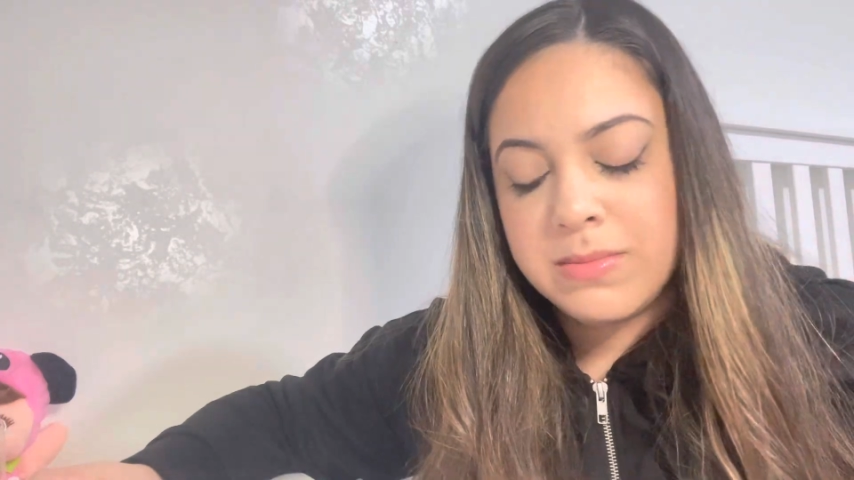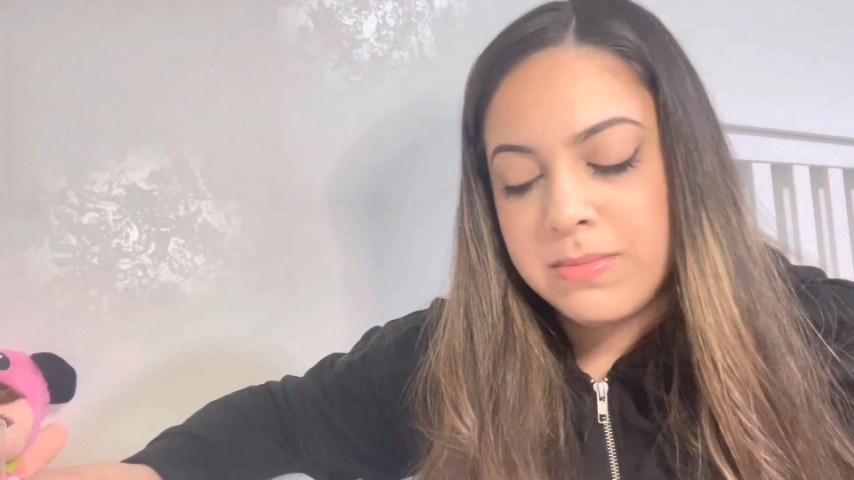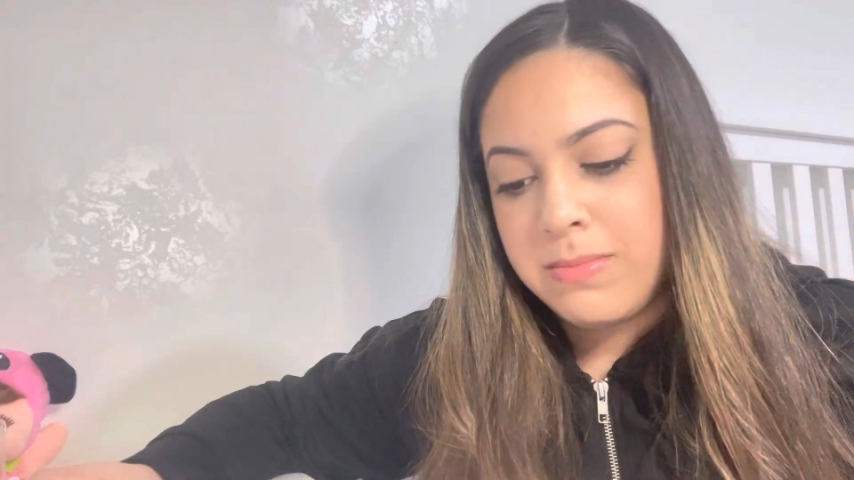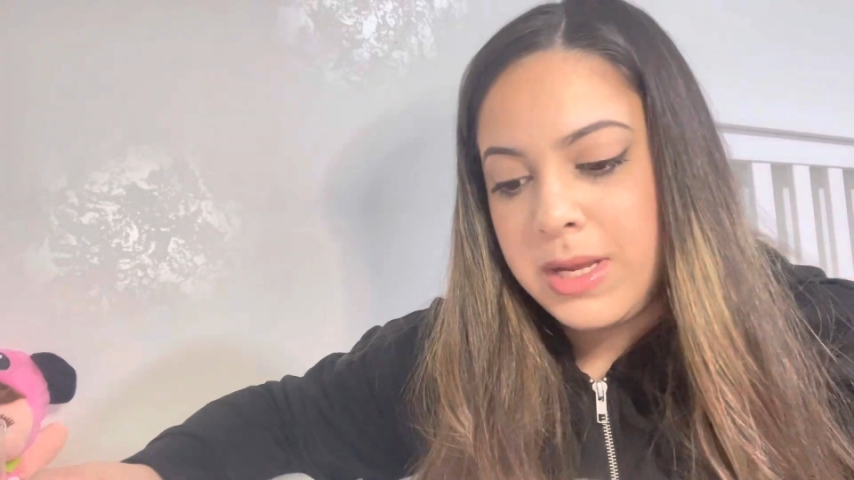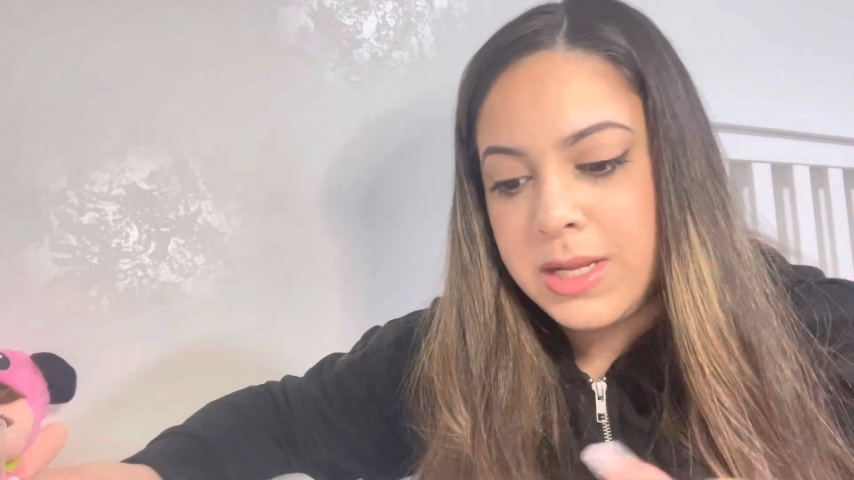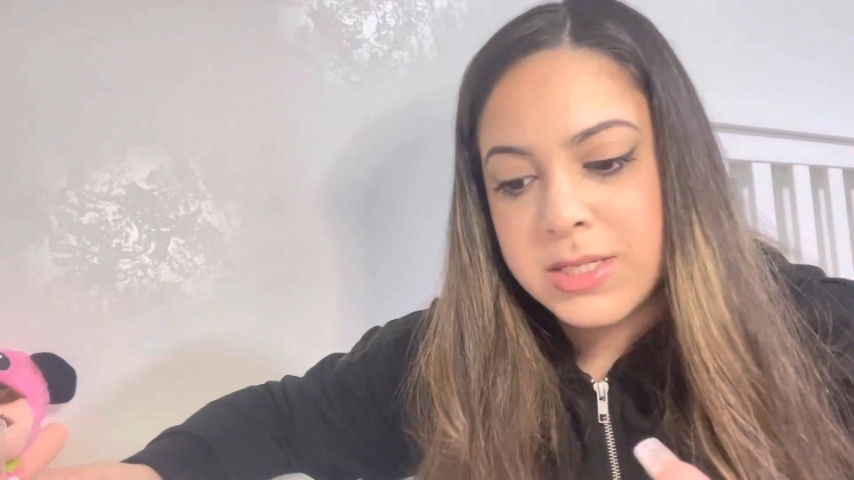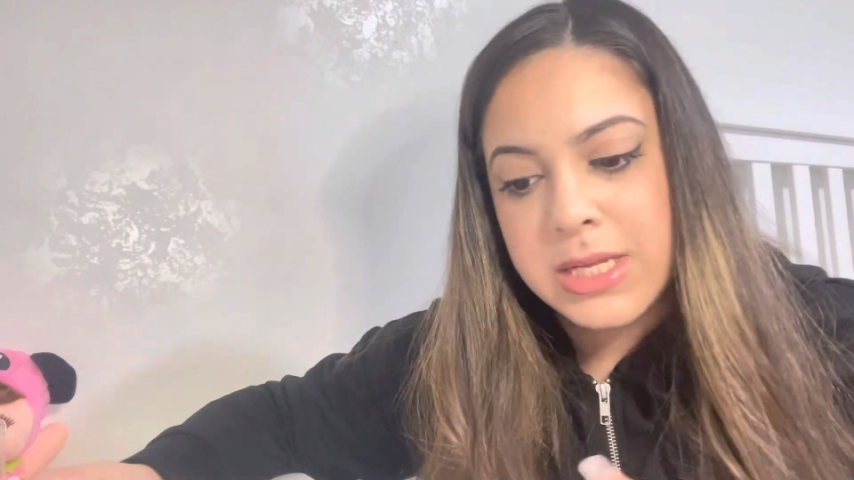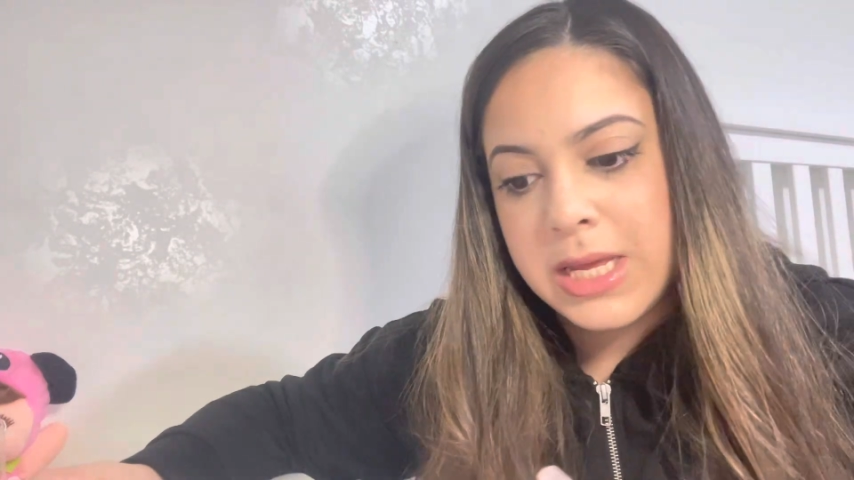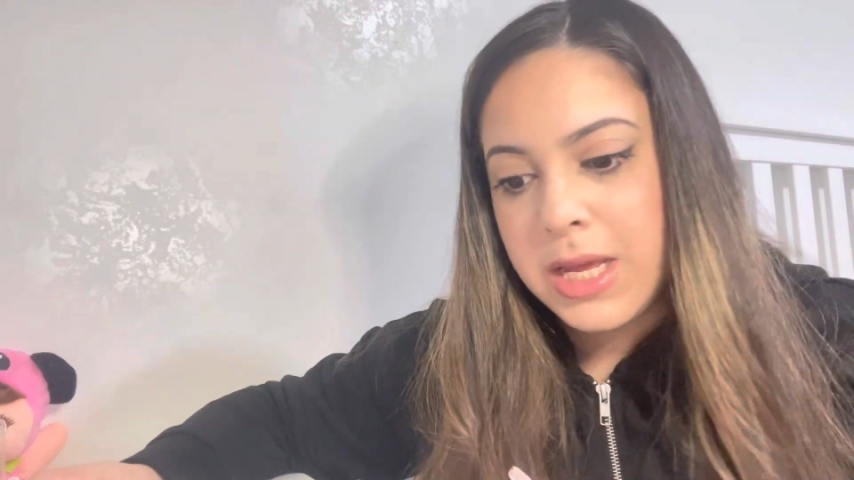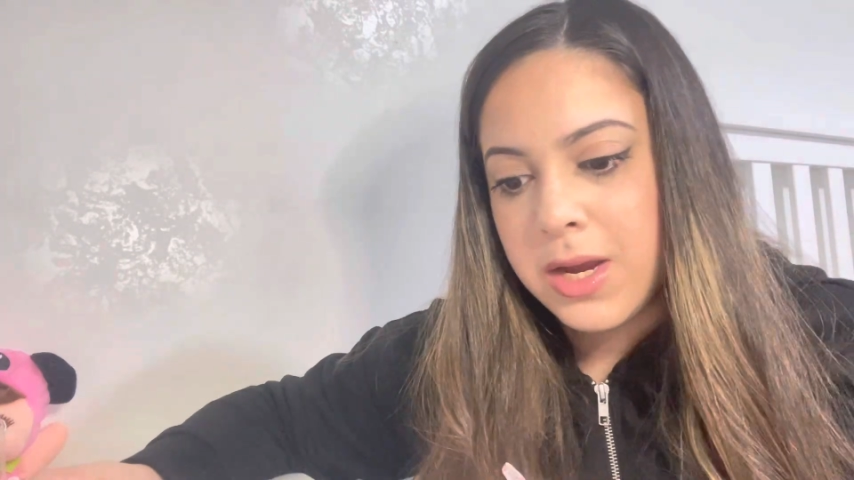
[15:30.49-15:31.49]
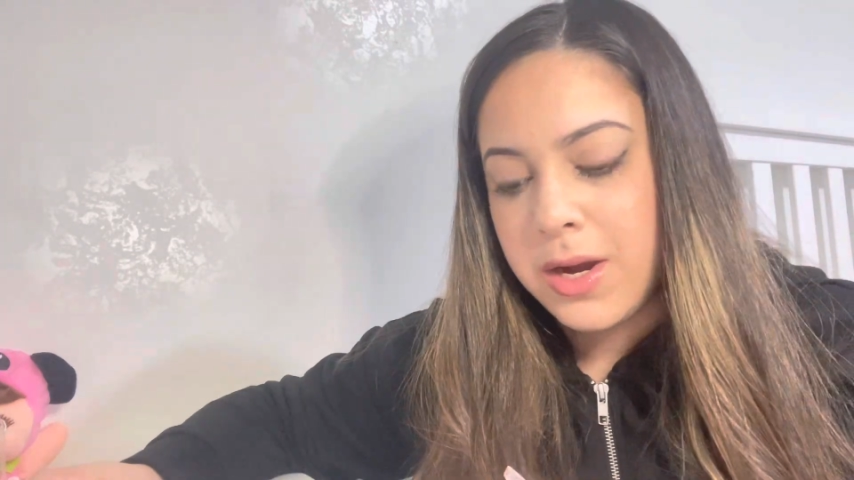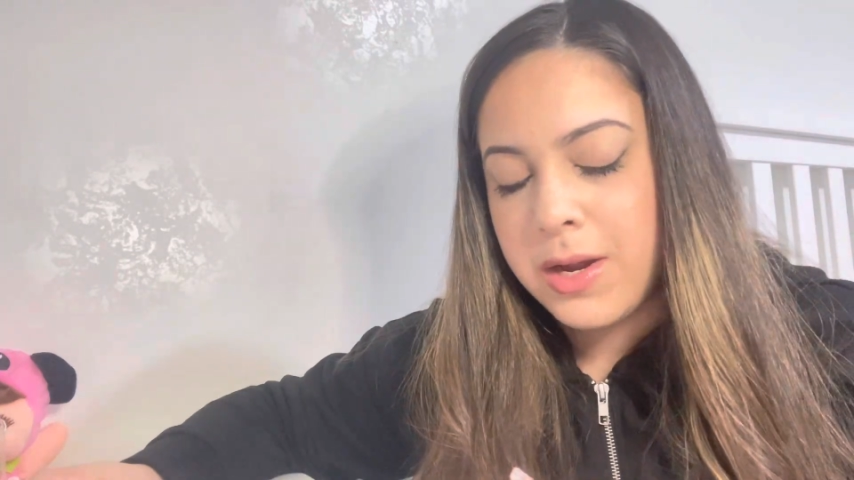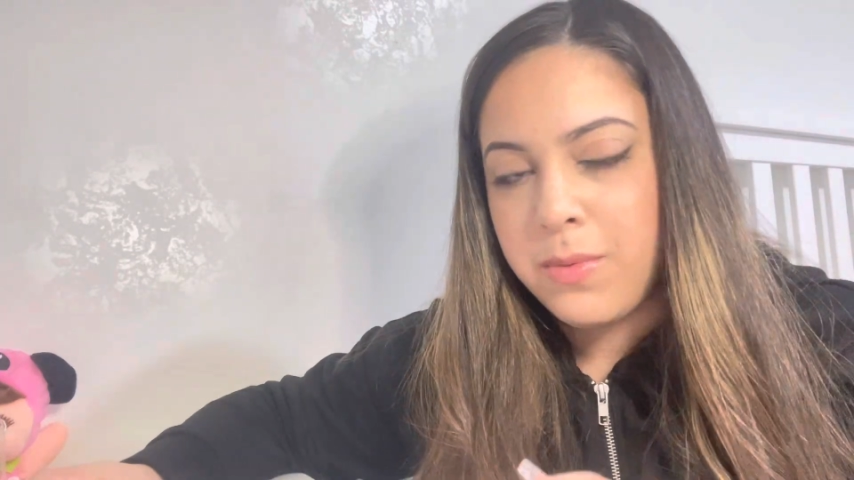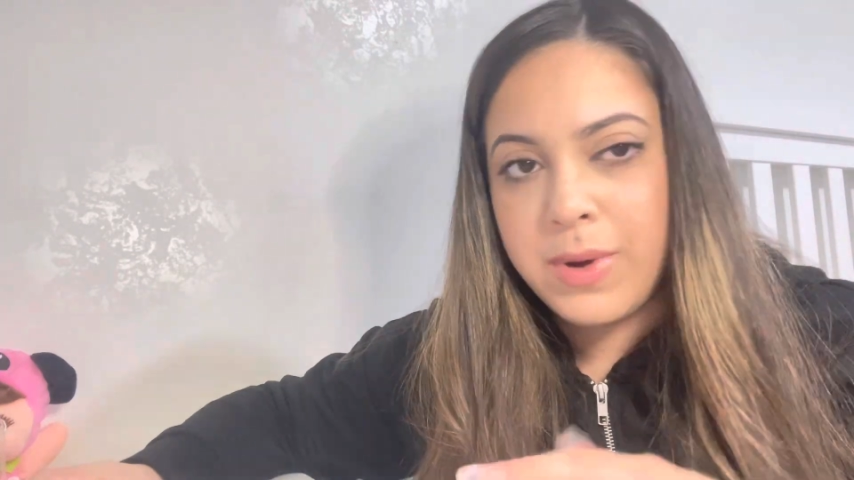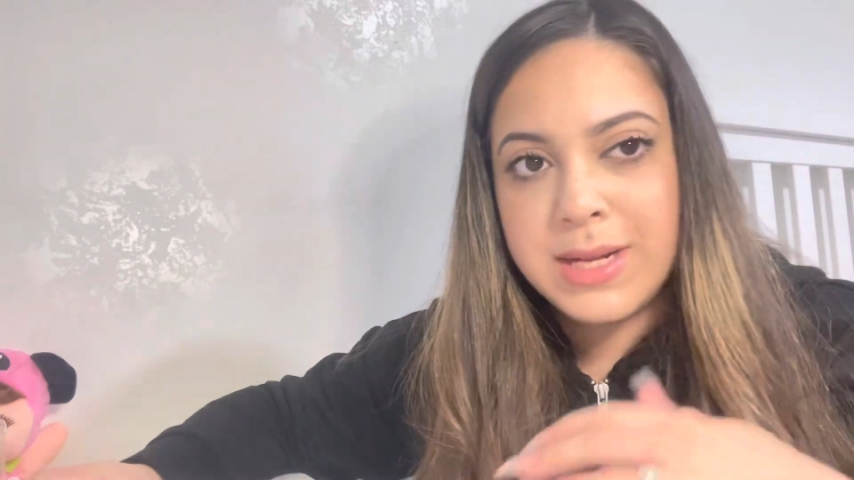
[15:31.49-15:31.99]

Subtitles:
means here and what